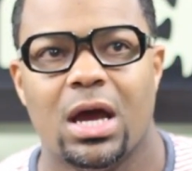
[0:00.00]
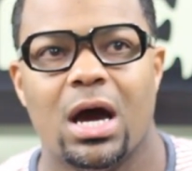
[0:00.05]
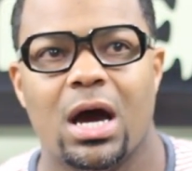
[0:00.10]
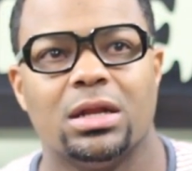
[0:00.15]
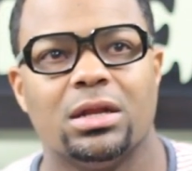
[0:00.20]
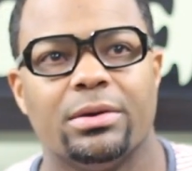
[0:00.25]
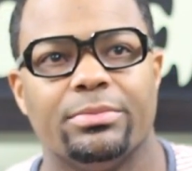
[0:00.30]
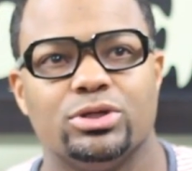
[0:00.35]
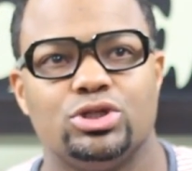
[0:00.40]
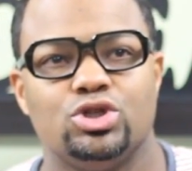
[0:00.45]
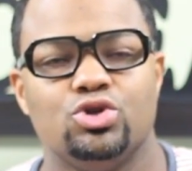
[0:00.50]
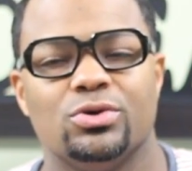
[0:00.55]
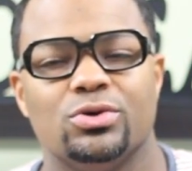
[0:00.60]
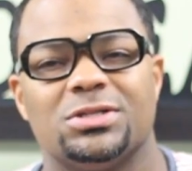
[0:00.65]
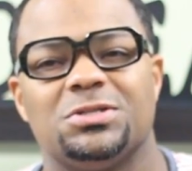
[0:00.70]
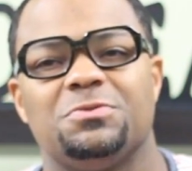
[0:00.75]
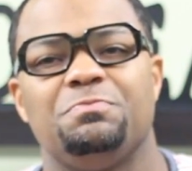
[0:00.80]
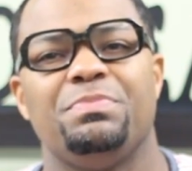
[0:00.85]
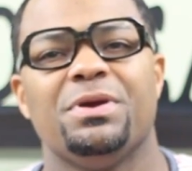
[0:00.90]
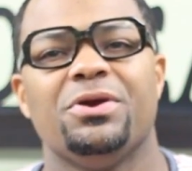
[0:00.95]
Number 2,
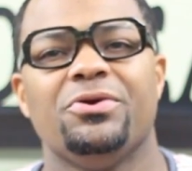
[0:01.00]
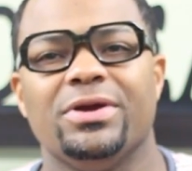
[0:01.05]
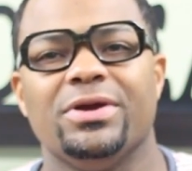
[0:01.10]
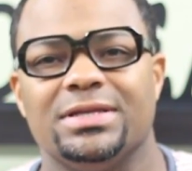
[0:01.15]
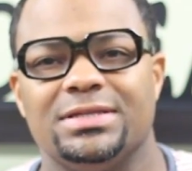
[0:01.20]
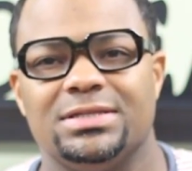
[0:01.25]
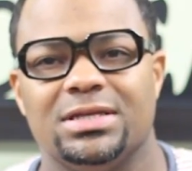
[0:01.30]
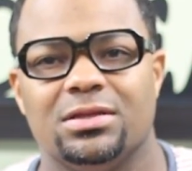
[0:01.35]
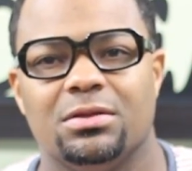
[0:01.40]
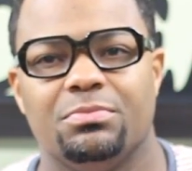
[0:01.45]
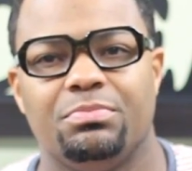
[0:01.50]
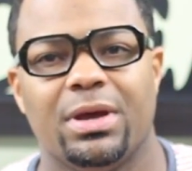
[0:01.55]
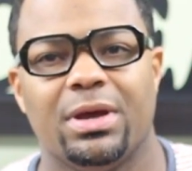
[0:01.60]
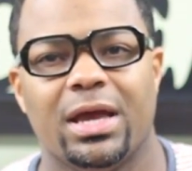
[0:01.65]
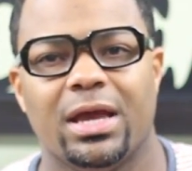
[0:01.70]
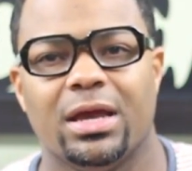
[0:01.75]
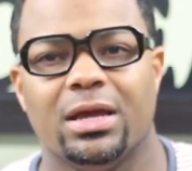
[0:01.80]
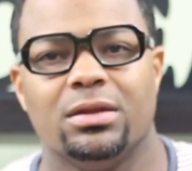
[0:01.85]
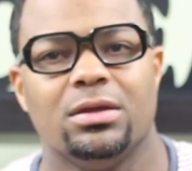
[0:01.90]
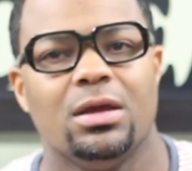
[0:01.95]
experiencing the
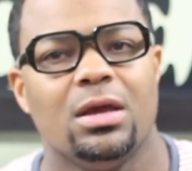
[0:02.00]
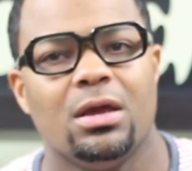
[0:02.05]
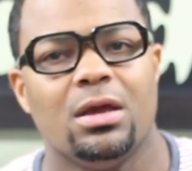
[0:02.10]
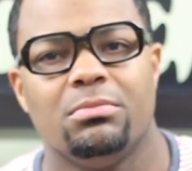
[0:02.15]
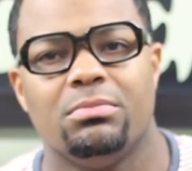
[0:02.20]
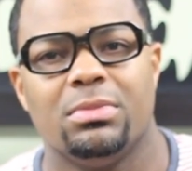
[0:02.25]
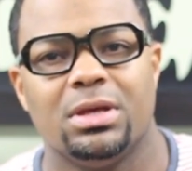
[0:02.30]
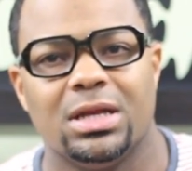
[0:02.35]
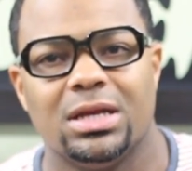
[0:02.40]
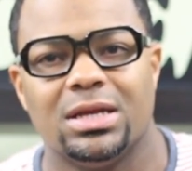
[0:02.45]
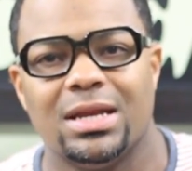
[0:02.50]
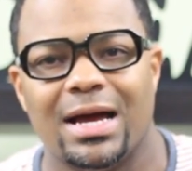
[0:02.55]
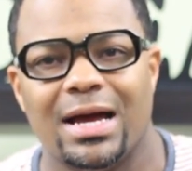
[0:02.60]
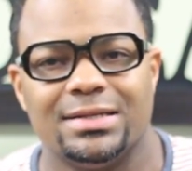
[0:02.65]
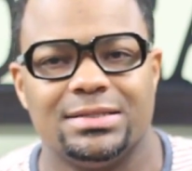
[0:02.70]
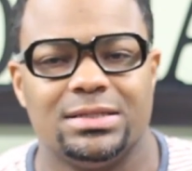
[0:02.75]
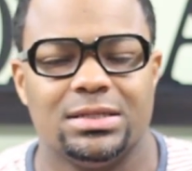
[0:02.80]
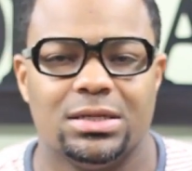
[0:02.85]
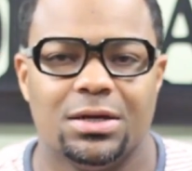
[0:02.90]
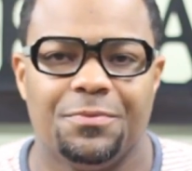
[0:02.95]
pain, meaning
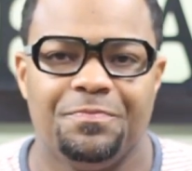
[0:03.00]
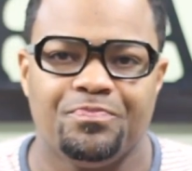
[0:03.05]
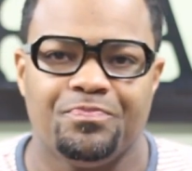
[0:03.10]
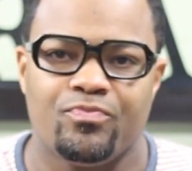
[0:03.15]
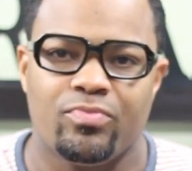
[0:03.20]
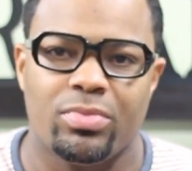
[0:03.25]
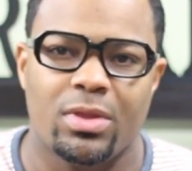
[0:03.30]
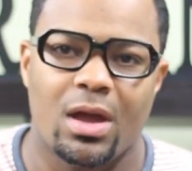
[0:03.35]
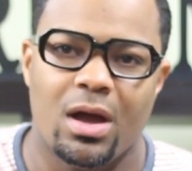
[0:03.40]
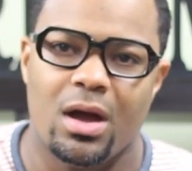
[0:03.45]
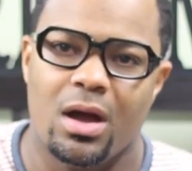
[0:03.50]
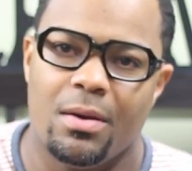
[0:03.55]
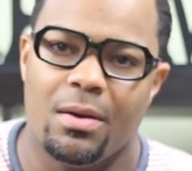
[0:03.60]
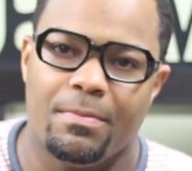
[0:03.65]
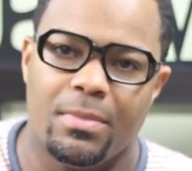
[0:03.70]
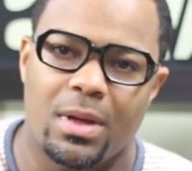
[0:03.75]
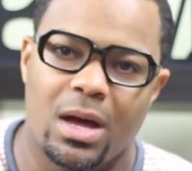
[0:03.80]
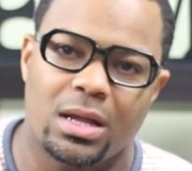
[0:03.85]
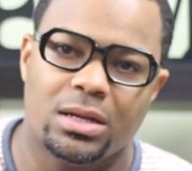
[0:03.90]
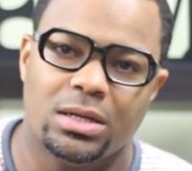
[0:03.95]
not to
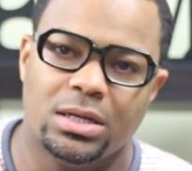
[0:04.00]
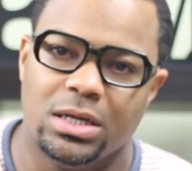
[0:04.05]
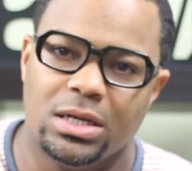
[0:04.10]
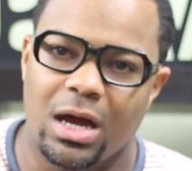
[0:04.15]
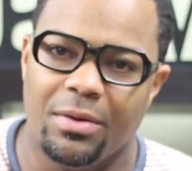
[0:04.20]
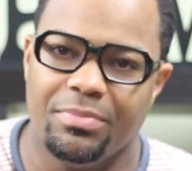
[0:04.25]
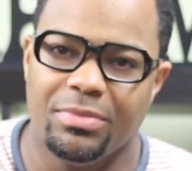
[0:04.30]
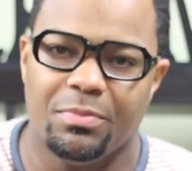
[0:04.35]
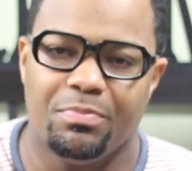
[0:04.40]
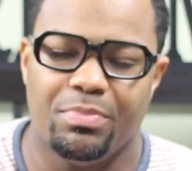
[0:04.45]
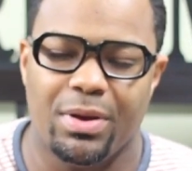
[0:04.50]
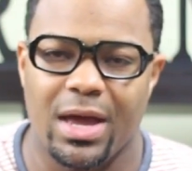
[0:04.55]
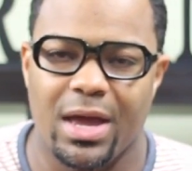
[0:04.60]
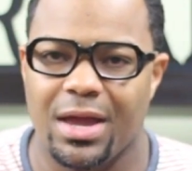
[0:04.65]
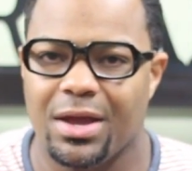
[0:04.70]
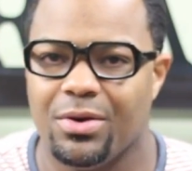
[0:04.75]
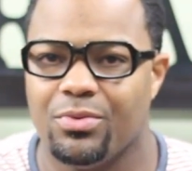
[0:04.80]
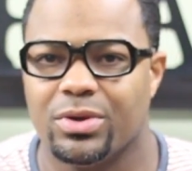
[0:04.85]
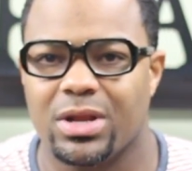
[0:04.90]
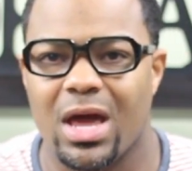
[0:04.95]
numb the
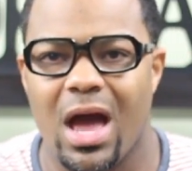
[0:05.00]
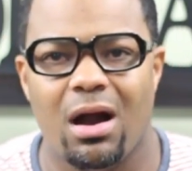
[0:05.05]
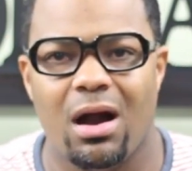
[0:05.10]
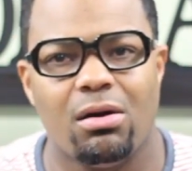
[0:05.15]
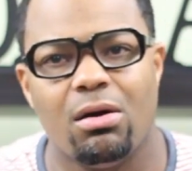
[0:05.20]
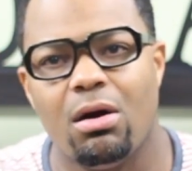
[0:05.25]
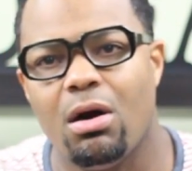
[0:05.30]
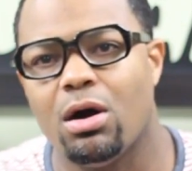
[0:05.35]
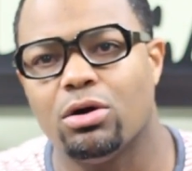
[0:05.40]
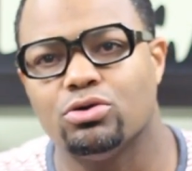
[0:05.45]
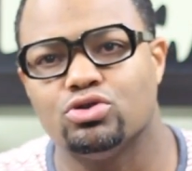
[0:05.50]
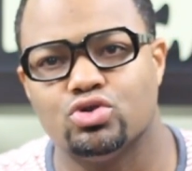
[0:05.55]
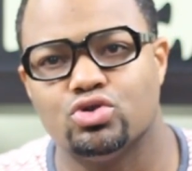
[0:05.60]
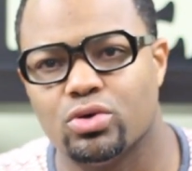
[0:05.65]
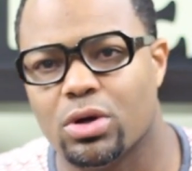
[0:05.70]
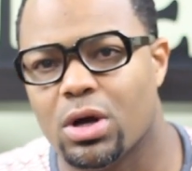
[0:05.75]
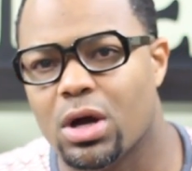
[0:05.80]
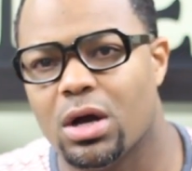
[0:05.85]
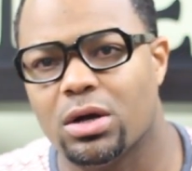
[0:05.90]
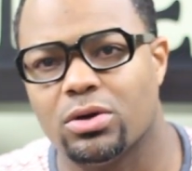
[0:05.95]
pain with alcohol,
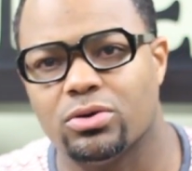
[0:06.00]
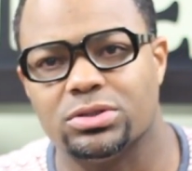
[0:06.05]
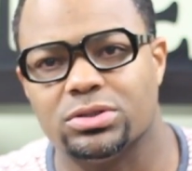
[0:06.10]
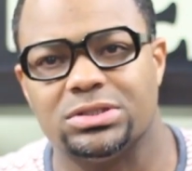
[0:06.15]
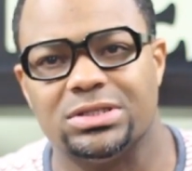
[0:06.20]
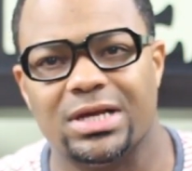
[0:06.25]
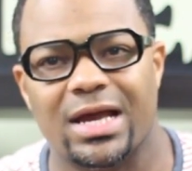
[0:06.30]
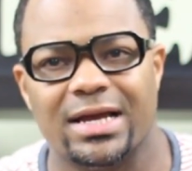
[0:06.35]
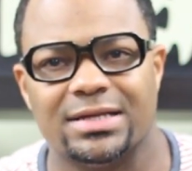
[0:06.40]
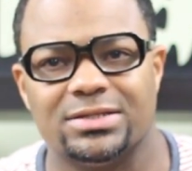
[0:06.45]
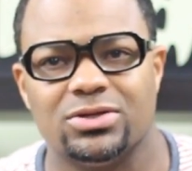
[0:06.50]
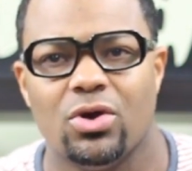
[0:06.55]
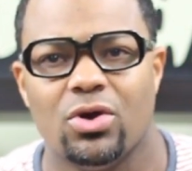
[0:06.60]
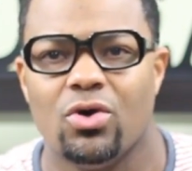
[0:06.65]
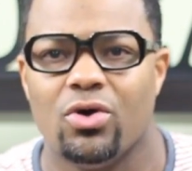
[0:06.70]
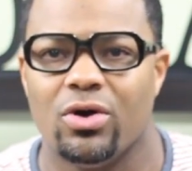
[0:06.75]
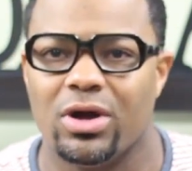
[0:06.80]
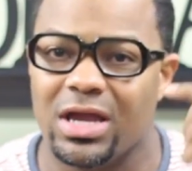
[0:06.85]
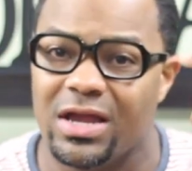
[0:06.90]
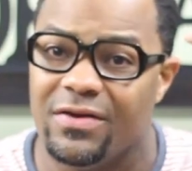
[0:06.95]
drug, or sex,
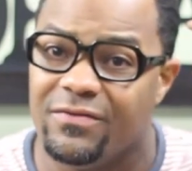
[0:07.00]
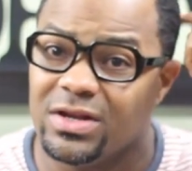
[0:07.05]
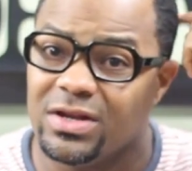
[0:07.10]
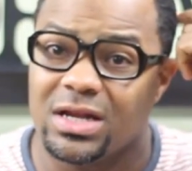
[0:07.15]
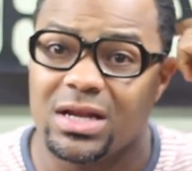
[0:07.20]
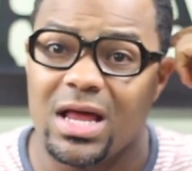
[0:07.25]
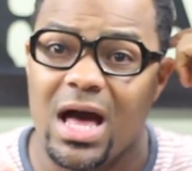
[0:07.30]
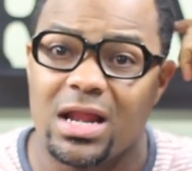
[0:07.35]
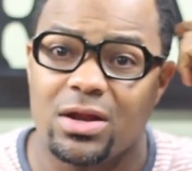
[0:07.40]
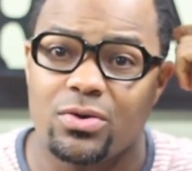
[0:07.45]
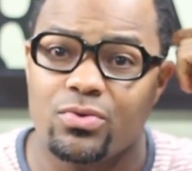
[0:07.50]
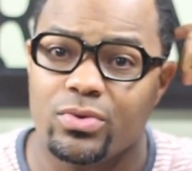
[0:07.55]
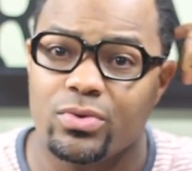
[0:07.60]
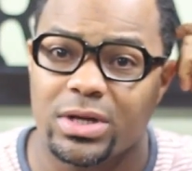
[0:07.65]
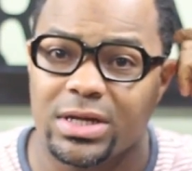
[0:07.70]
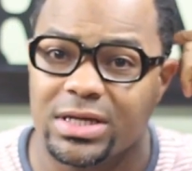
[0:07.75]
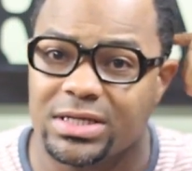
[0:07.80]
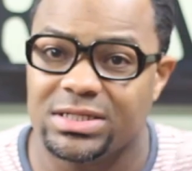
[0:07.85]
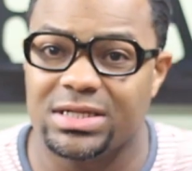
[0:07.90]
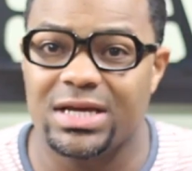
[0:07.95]
or even a lot of
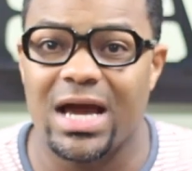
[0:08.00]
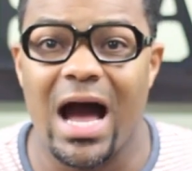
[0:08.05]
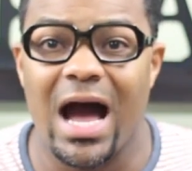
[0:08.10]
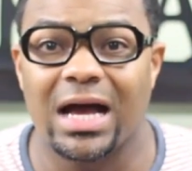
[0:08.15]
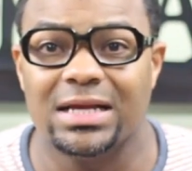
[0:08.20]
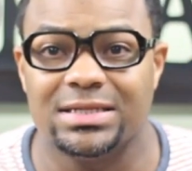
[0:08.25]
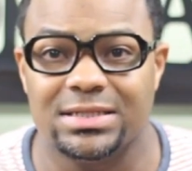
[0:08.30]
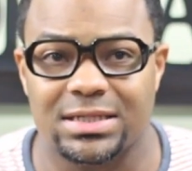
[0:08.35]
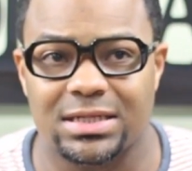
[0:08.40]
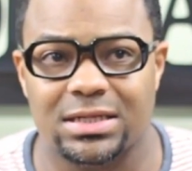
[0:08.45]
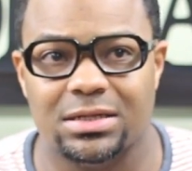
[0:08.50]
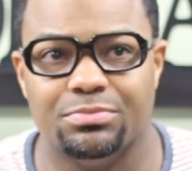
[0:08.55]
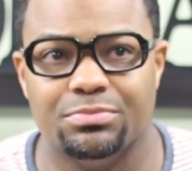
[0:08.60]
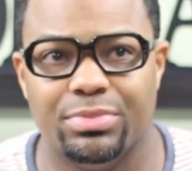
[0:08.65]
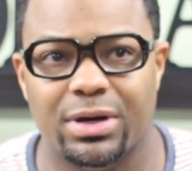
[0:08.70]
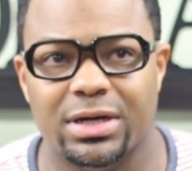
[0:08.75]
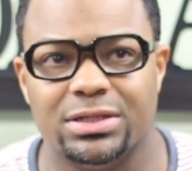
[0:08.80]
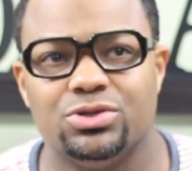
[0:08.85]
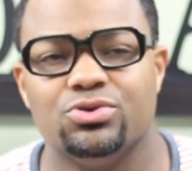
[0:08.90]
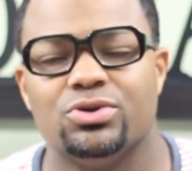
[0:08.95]
religiosity,
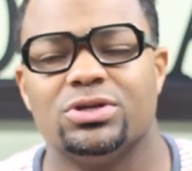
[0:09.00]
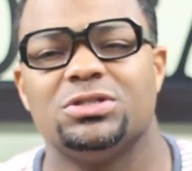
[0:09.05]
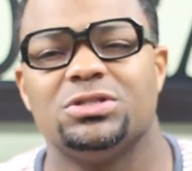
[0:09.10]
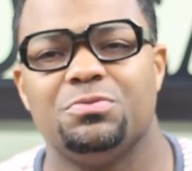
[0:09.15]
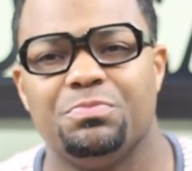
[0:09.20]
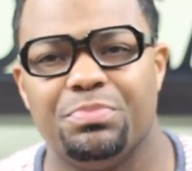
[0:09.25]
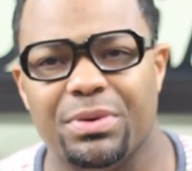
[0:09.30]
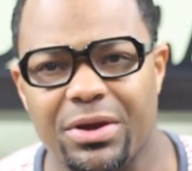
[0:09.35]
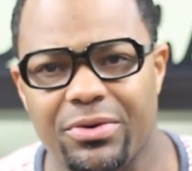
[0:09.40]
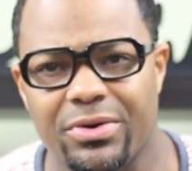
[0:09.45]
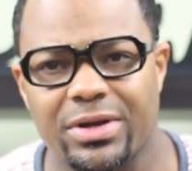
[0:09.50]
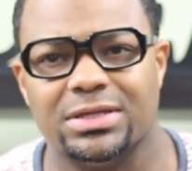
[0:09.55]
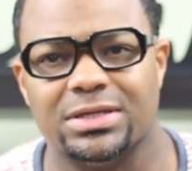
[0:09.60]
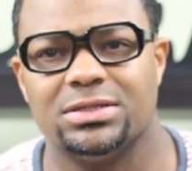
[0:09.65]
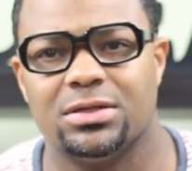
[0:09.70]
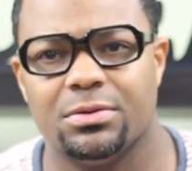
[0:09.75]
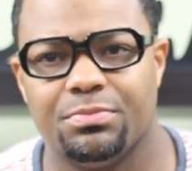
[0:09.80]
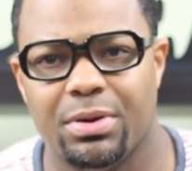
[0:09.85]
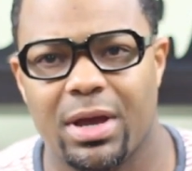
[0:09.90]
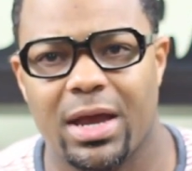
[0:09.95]
but to
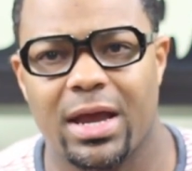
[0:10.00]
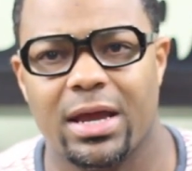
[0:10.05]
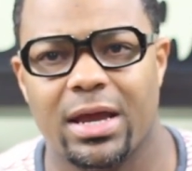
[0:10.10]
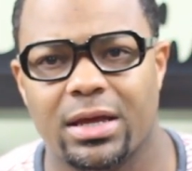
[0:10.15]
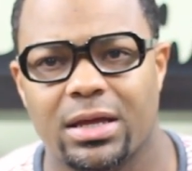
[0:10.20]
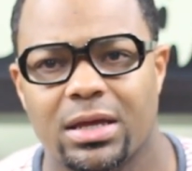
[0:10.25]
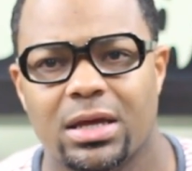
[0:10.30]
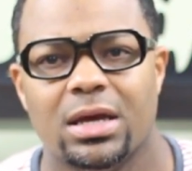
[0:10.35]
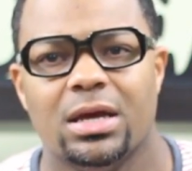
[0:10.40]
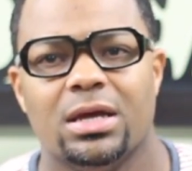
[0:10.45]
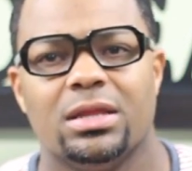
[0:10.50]
experience the pain,